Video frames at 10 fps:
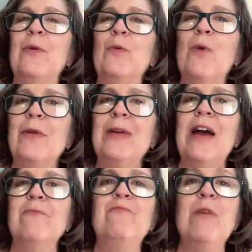when we
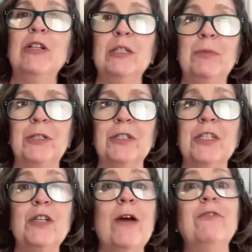have multiples,
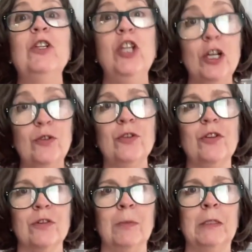you have to look through
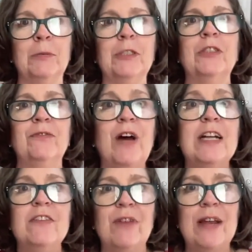those multiples to
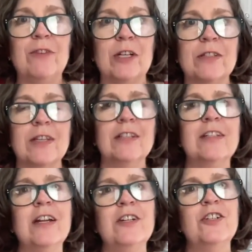find your favorites
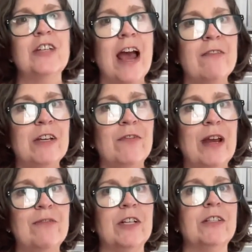instead of just having your
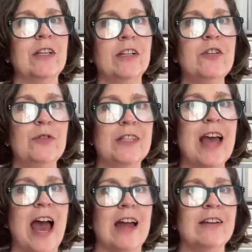favorites and using
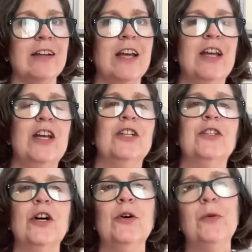that.
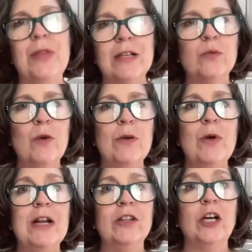So that's one
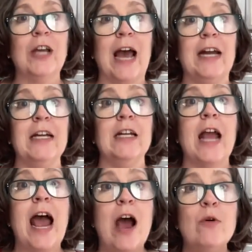way to look at it.
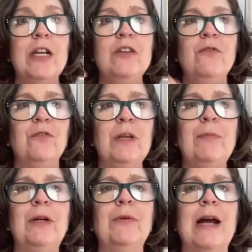How can you flip
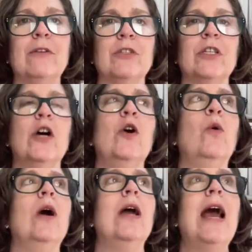it around
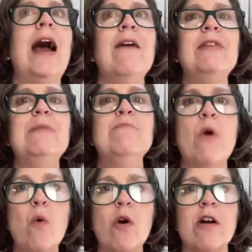so having
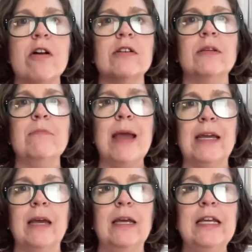more doesn't
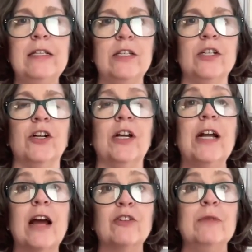make it easier, it
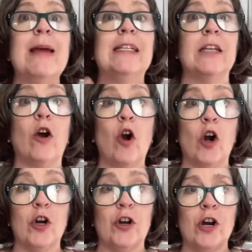actually makes it
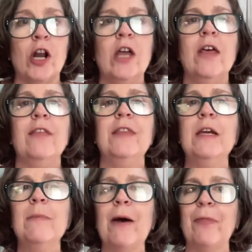harder? Think
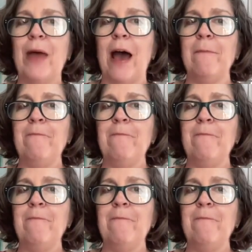about that.